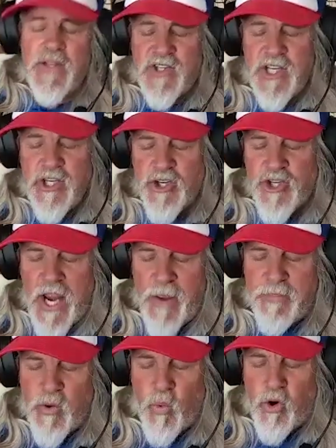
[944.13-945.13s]
senior
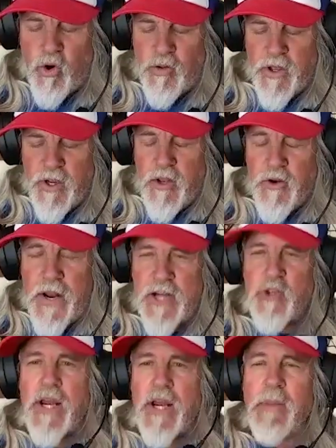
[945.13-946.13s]
champion world, they're not
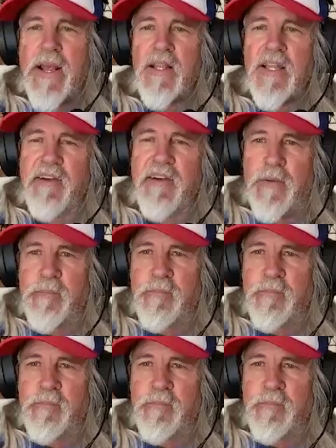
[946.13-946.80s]
trying to make a living.